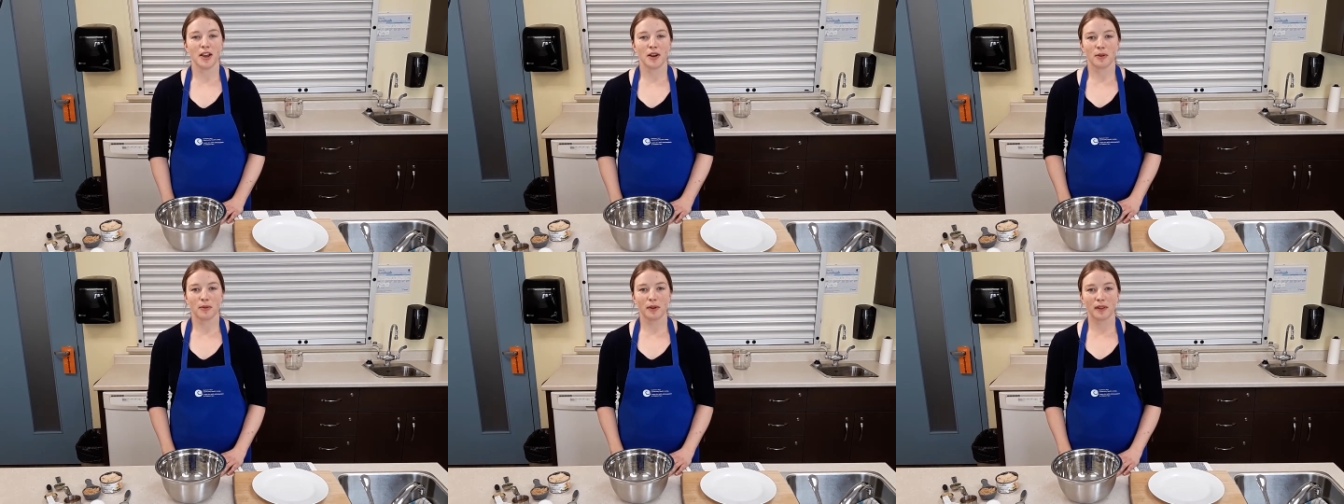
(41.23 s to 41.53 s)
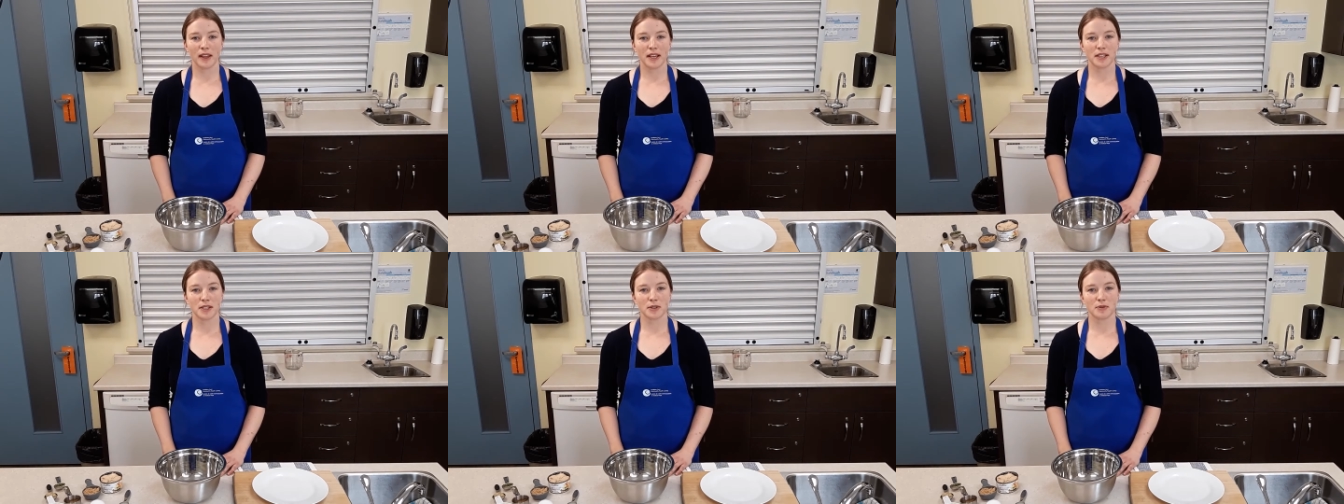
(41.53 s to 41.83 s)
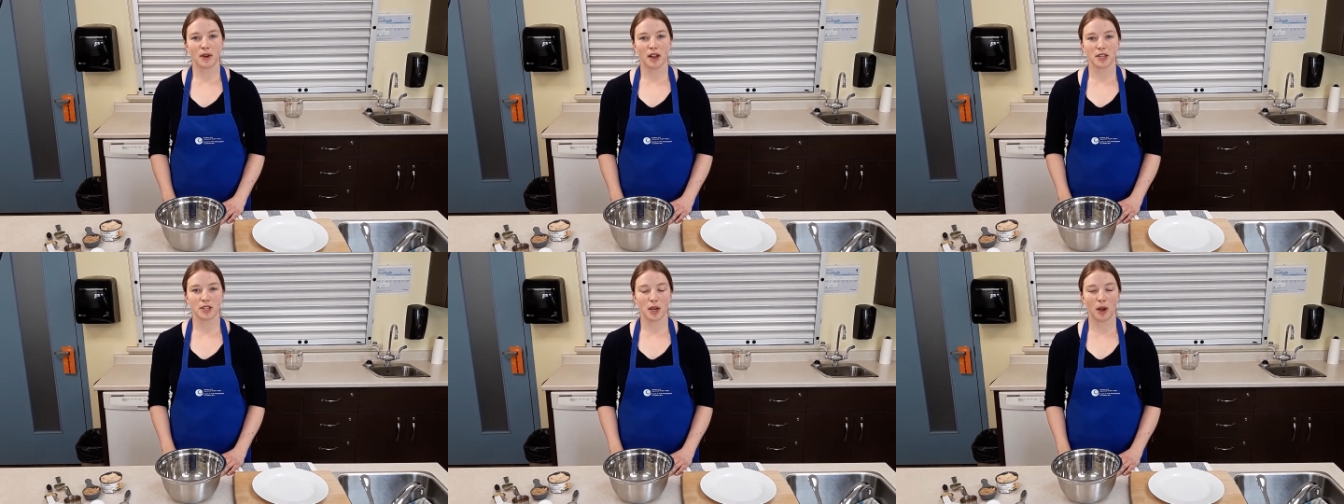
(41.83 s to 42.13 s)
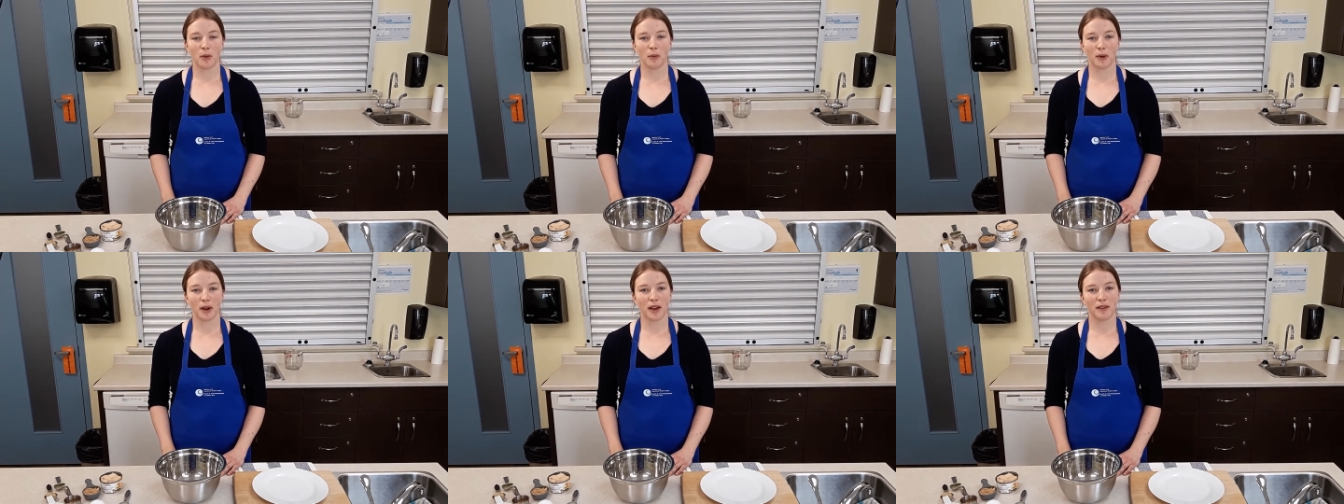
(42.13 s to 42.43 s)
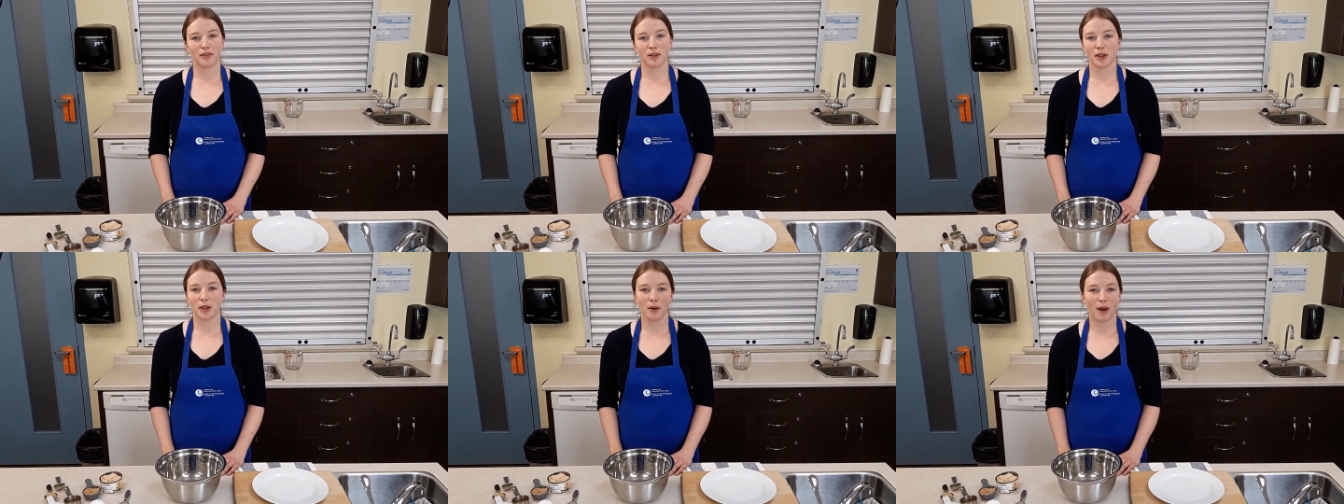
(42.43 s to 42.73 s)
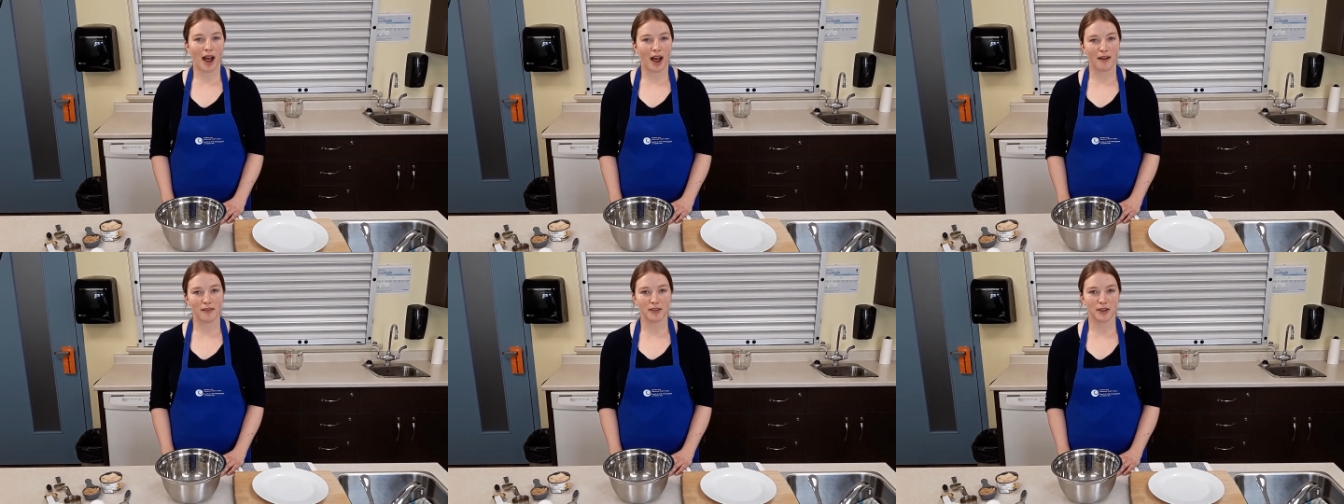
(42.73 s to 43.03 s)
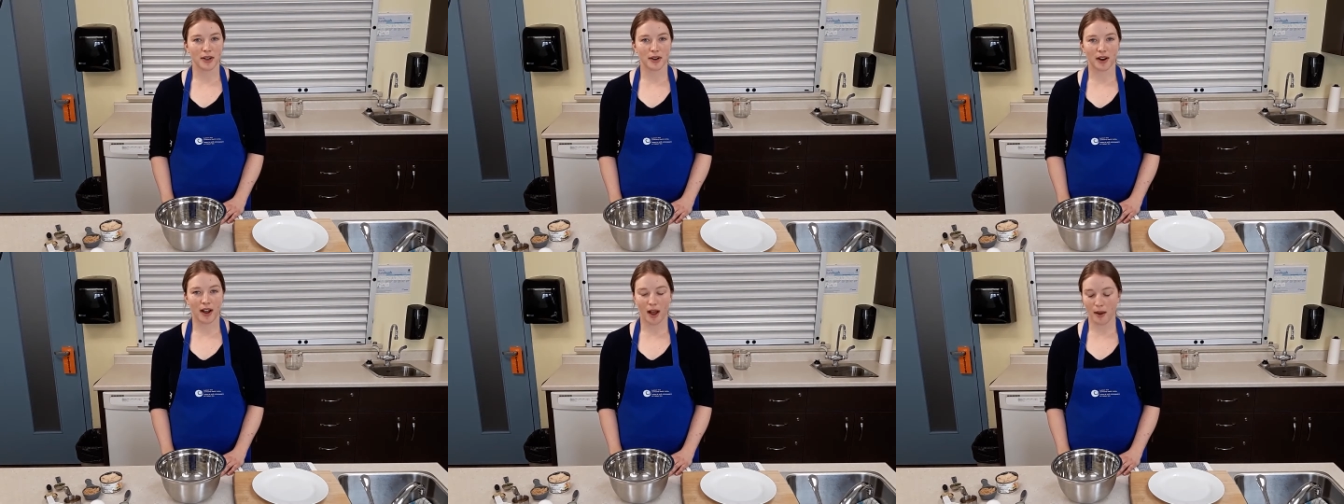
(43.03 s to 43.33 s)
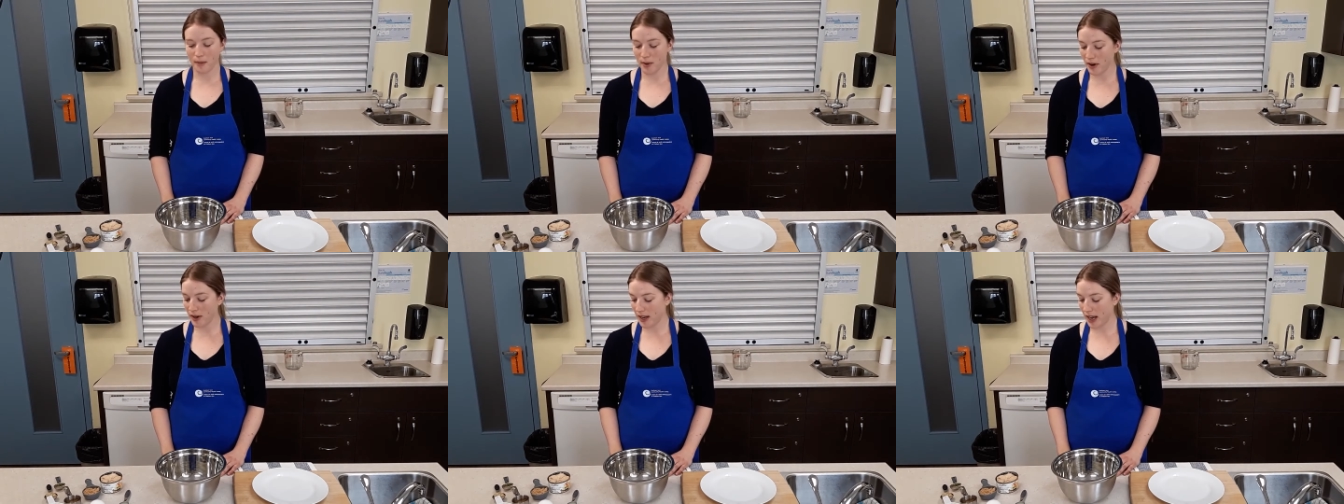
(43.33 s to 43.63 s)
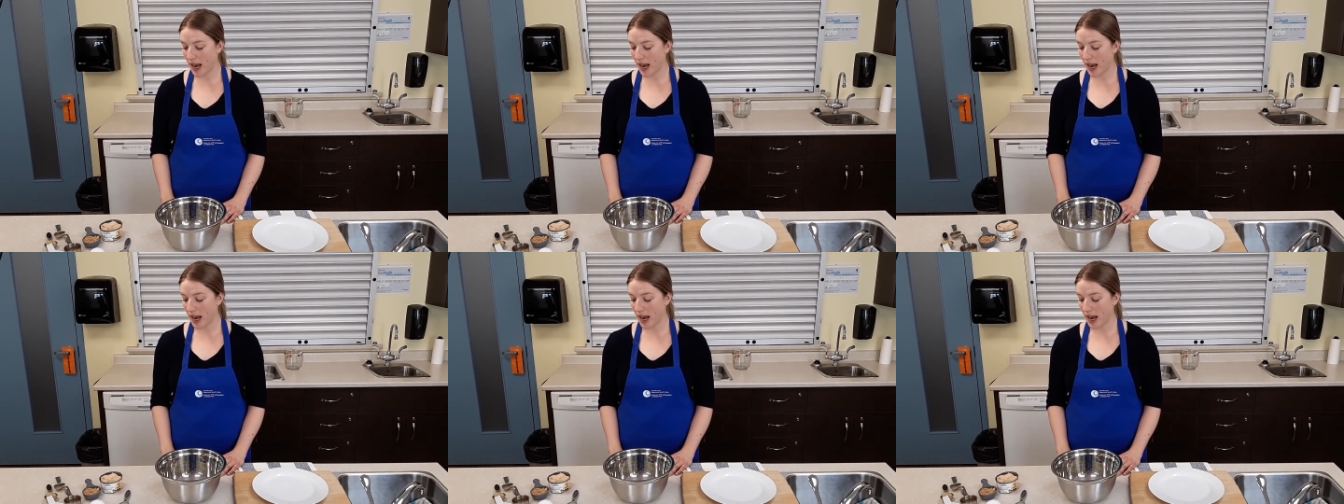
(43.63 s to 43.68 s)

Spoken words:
really stretch out whatever you have in your cupboard